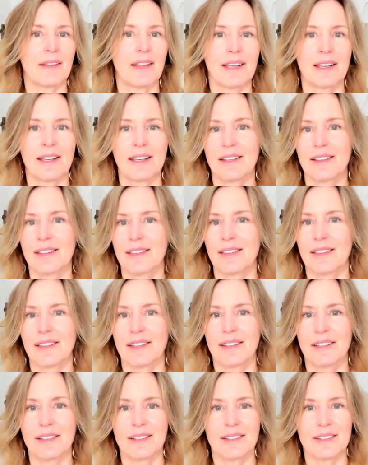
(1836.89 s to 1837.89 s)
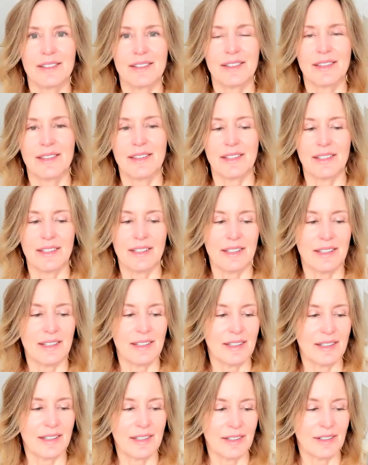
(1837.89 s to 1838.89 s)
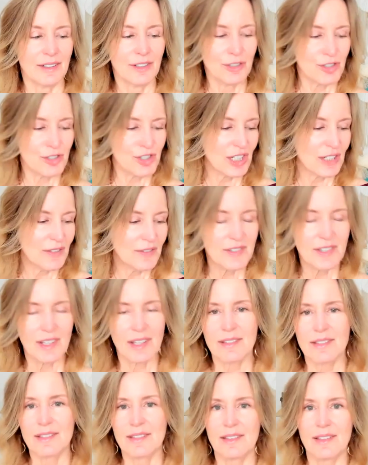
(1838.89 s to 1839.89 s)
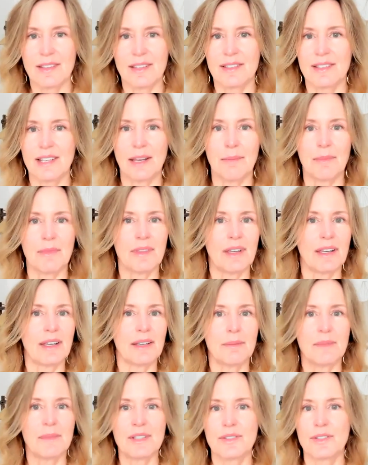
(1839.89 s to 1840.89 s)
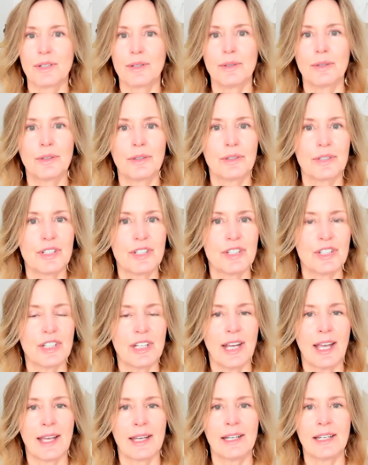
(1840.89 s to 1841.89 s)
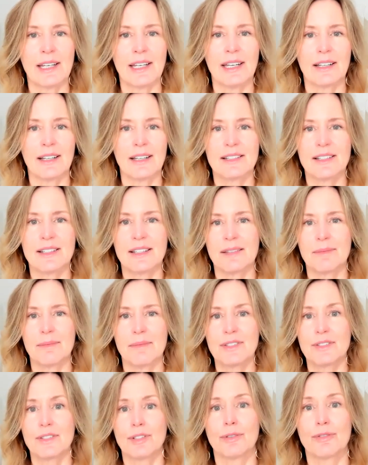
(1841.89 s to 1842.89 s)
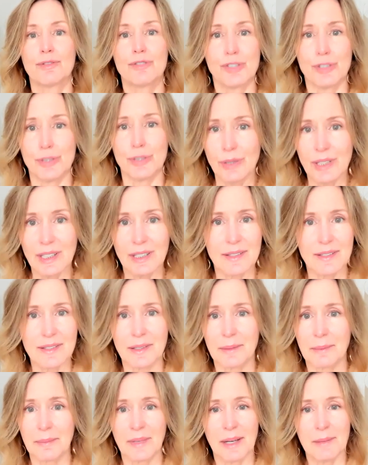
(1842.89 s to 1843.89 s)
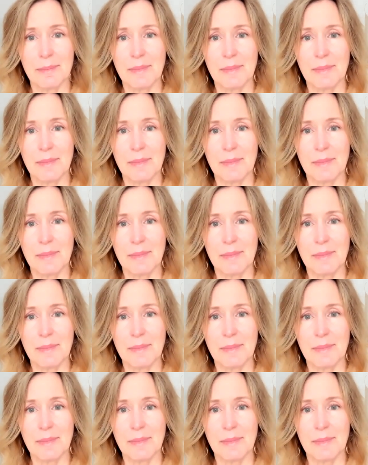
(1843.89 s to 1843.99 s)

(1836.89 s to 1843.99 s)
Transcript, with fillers: Like the the Gurdjieff says the same thing. Mystical Christianity, eh, mystical Judaism.